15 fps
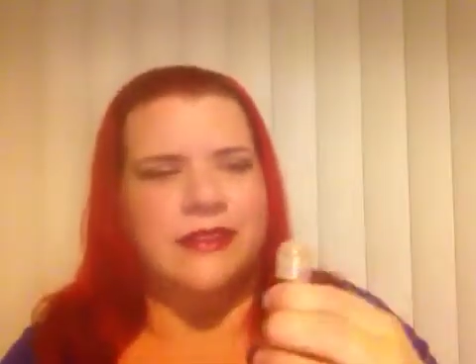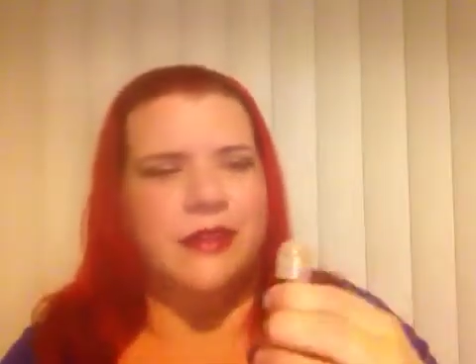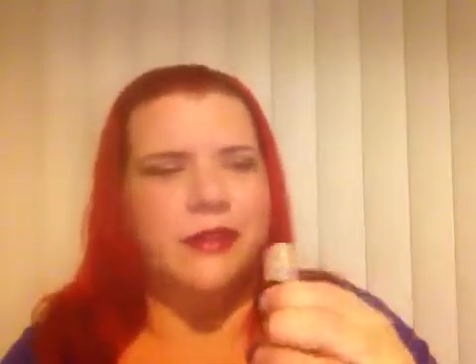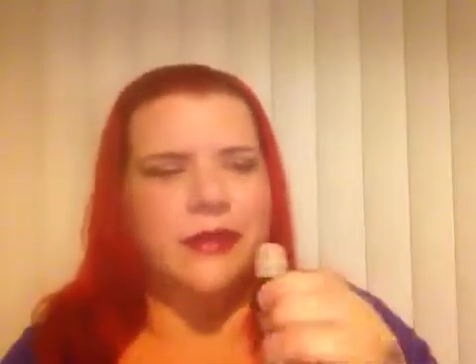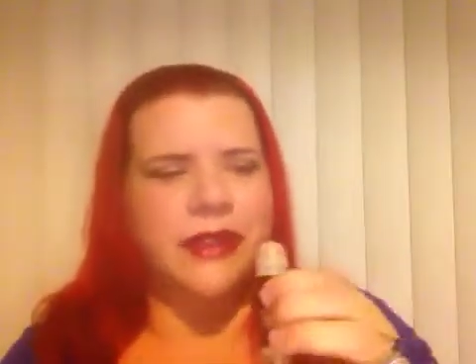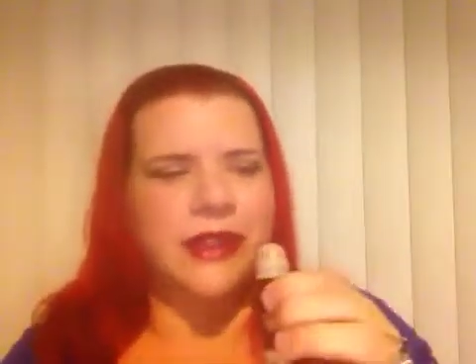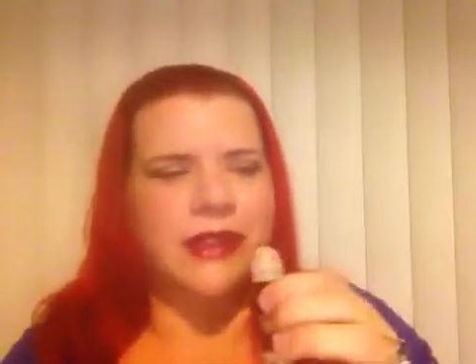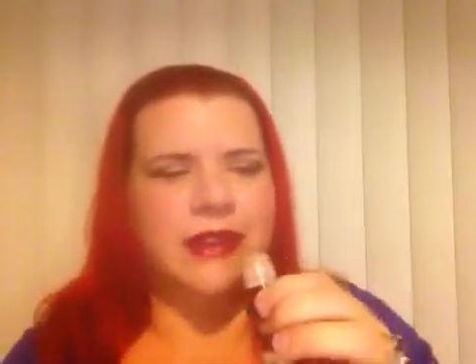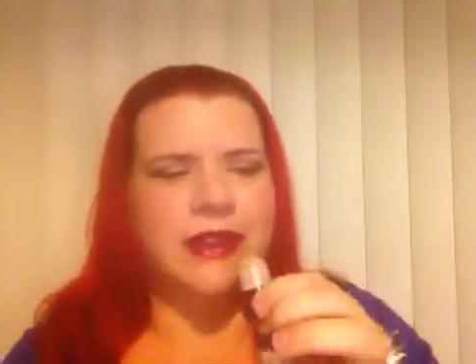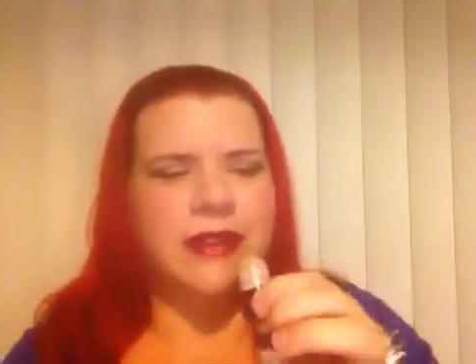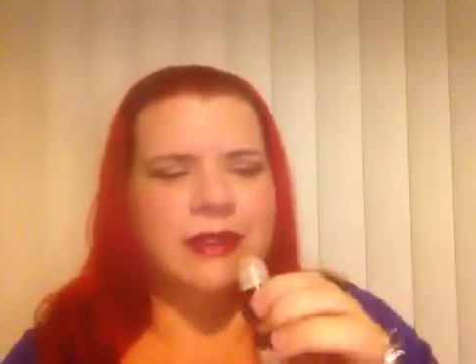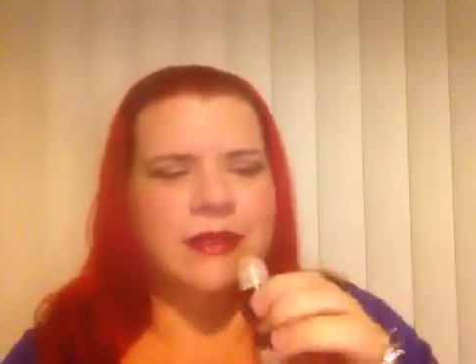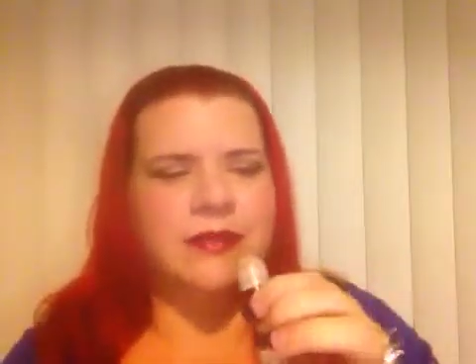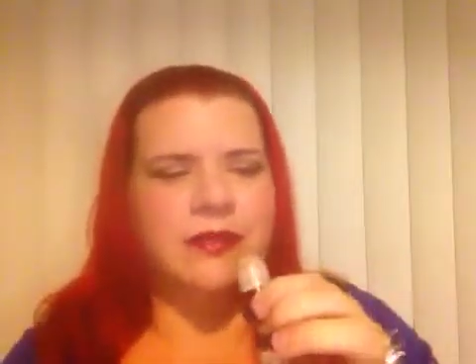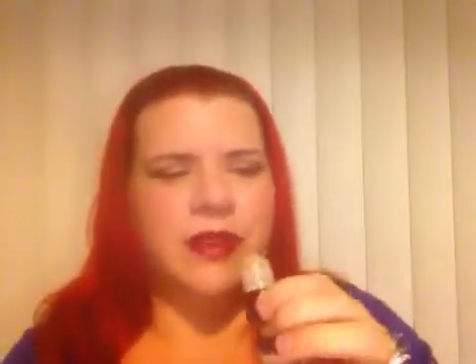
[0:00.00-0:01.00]
don't think
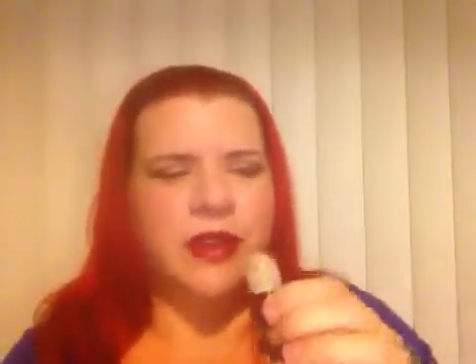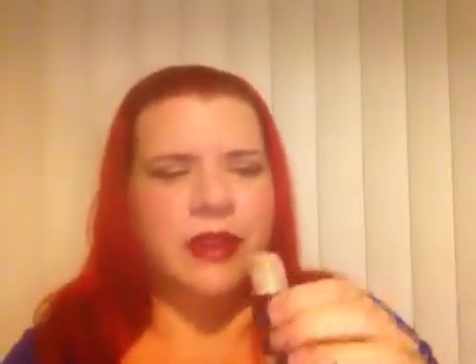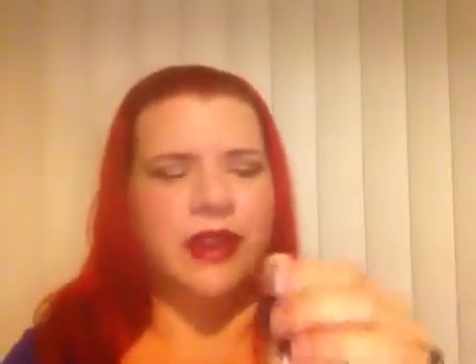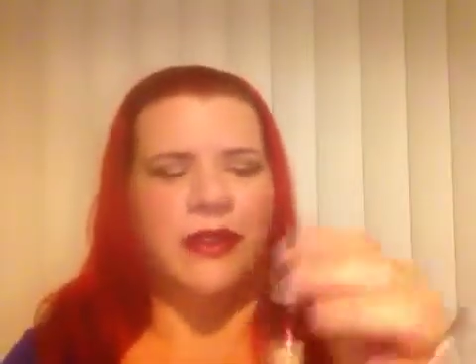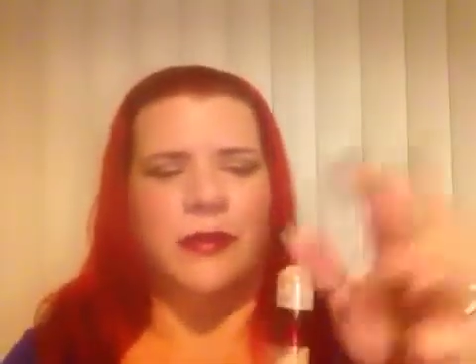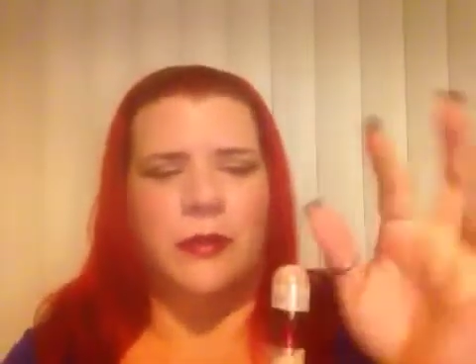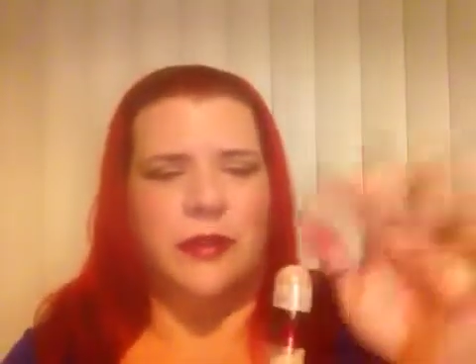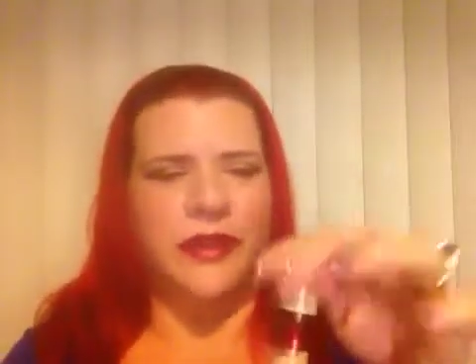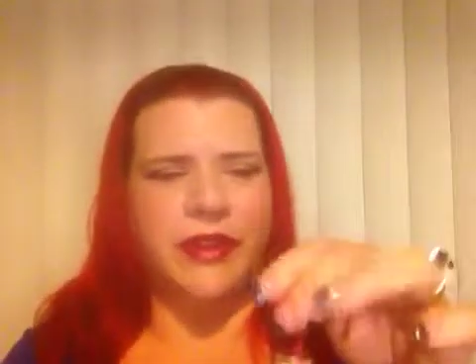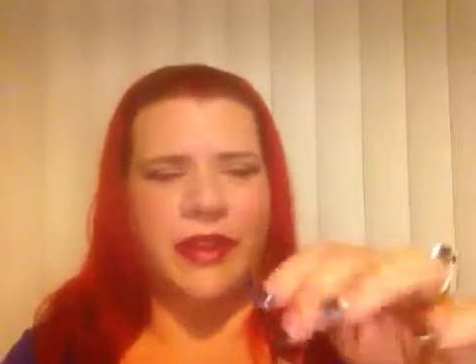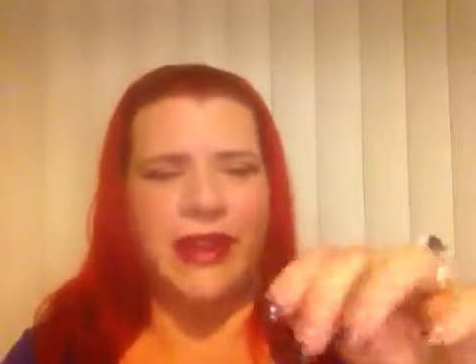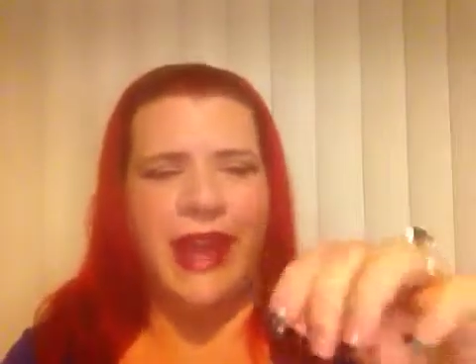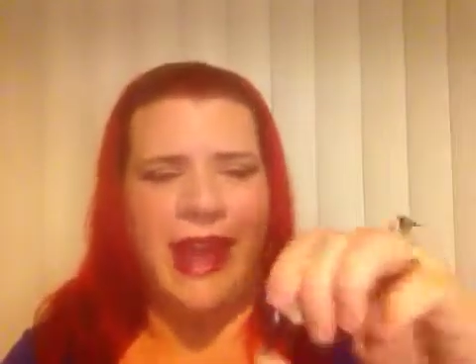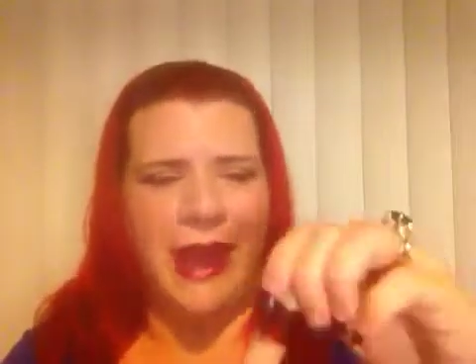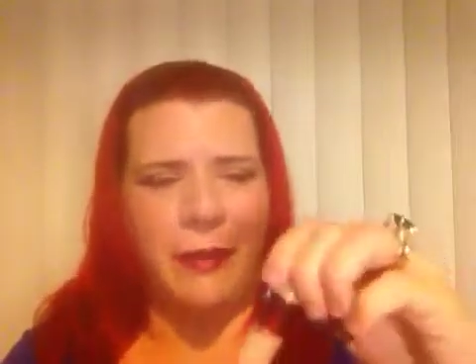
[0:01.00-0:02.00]
that's even with the
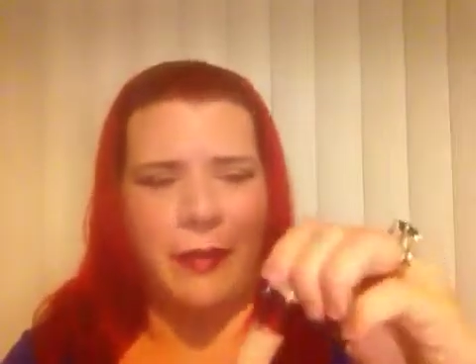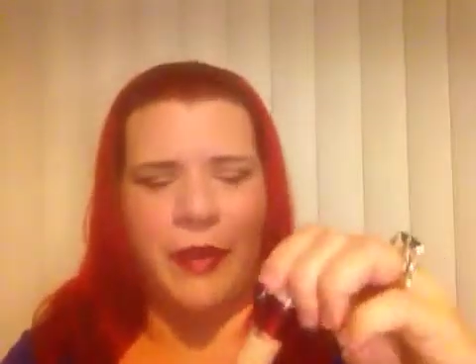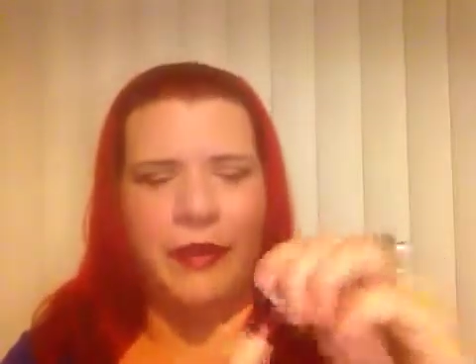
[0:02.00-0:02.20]
cap,